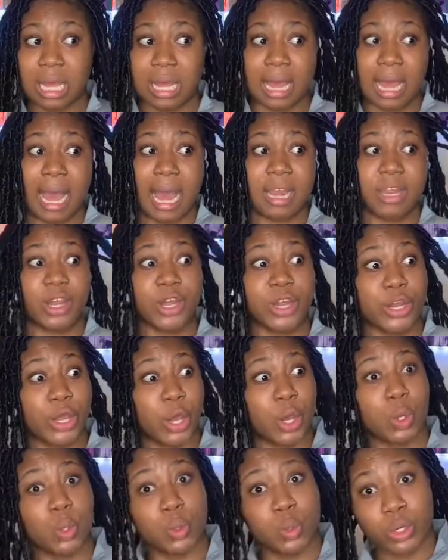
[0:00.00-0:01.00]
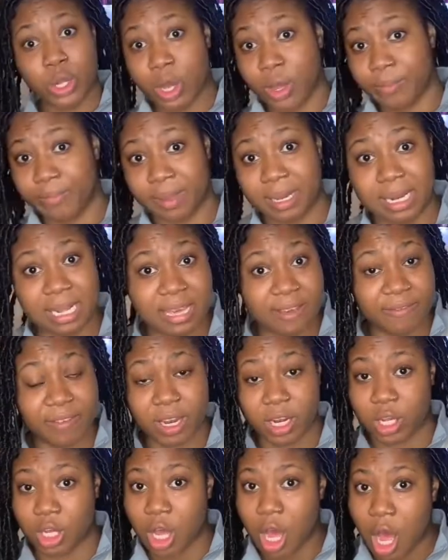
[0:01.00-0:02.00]
I don't know who don't believe
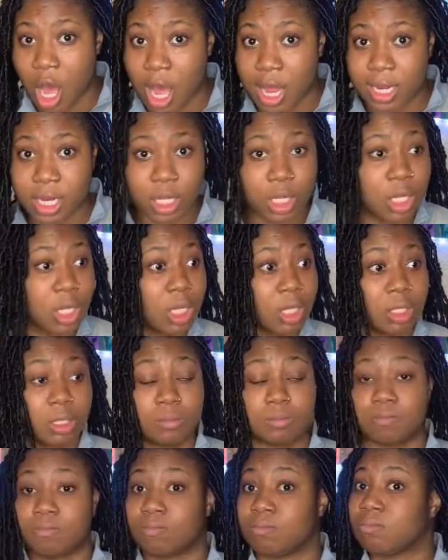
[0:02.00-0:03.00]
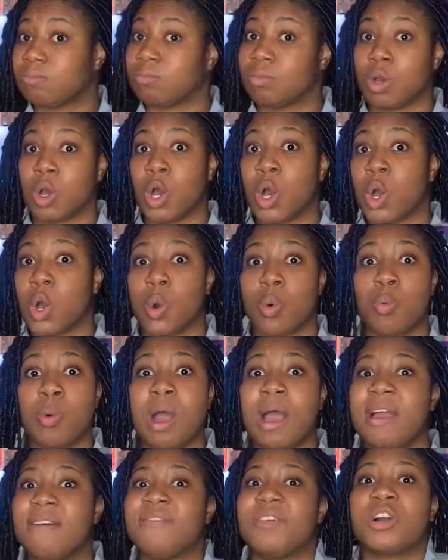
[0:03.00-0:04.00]
in God.
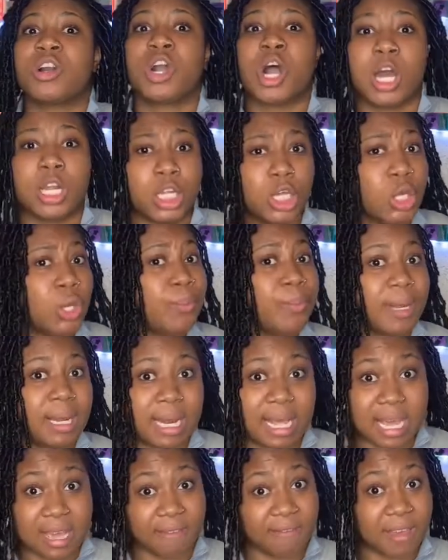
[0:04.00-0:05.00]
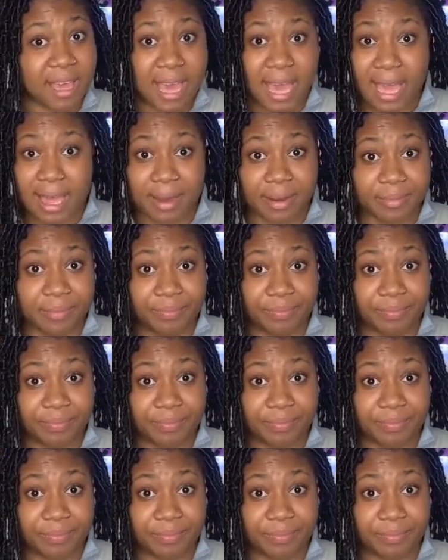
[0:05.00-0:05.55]
Whatever God you believe in,